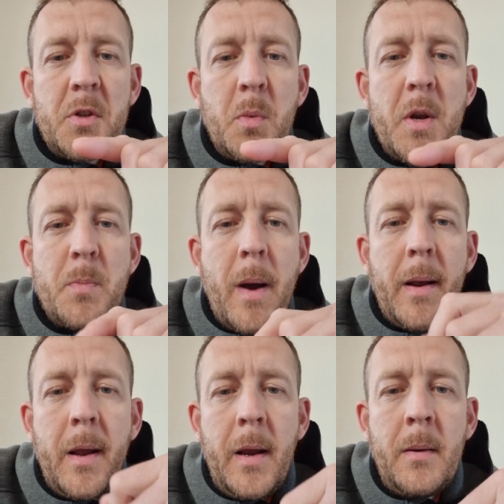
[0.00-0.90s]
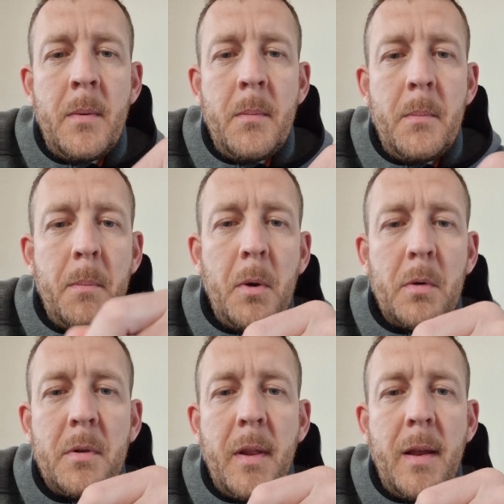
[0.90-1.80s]
the switch back in,
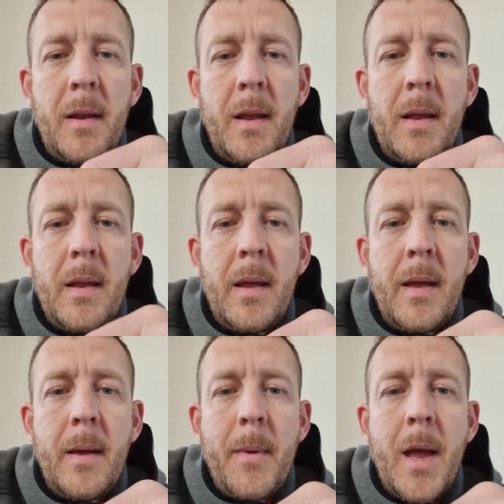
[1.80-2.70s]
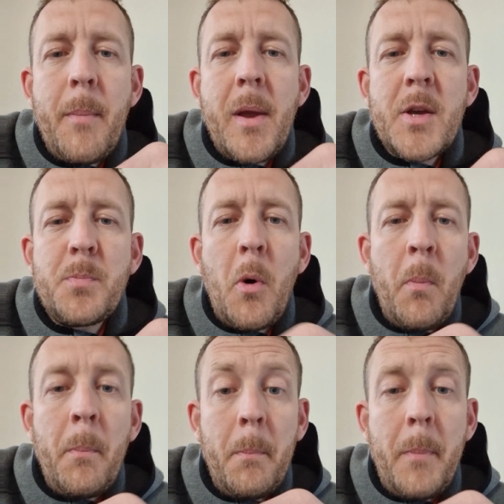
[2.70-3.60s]
plugged the um, ABS
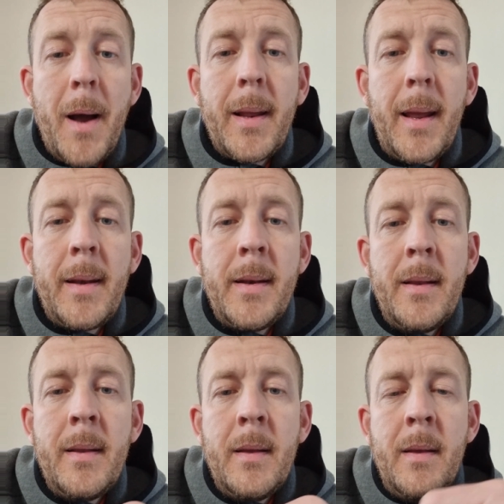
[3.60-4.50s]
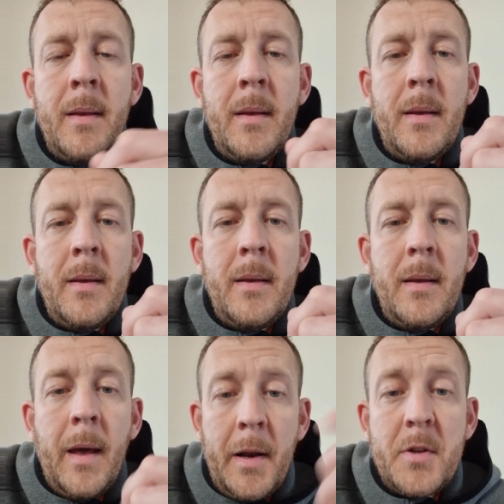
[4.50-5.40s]
pump back in,
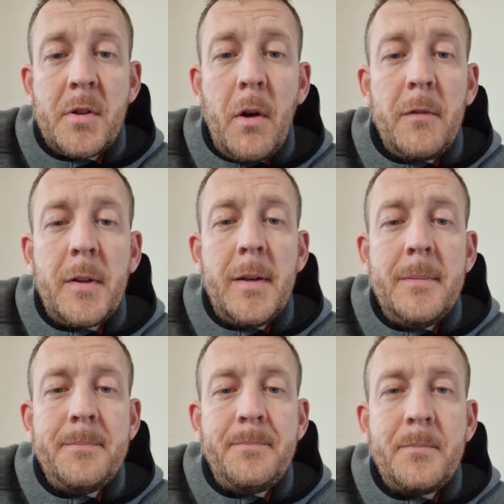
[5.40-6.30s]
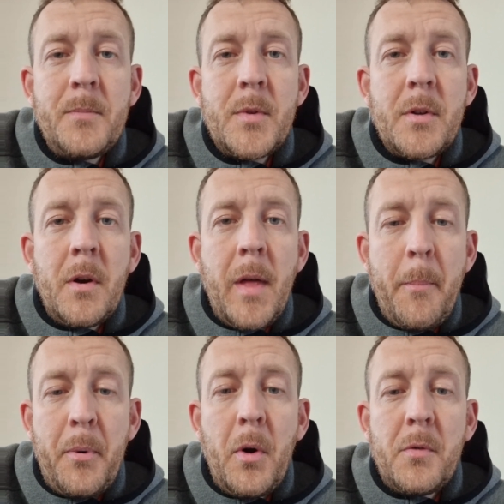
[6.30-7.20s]
and it solved it. So
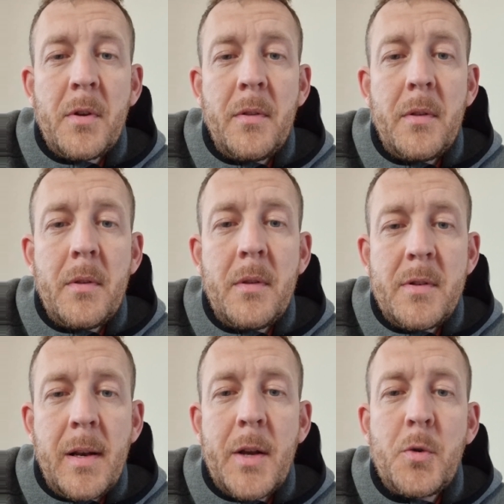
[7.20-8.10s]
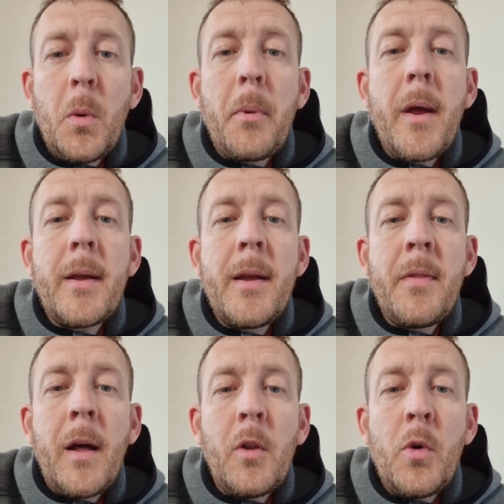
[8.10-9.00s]
that proves that there's a natural break in
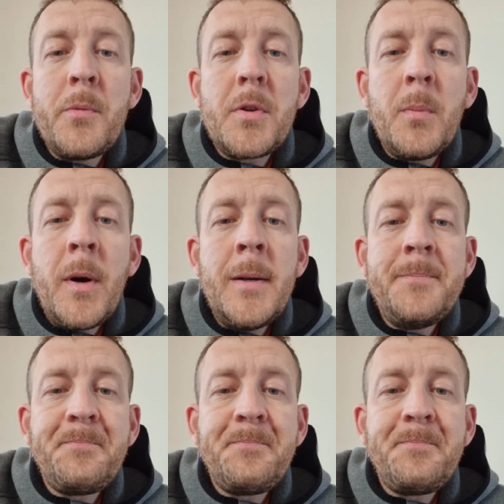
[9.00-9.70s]
that loom somewhere.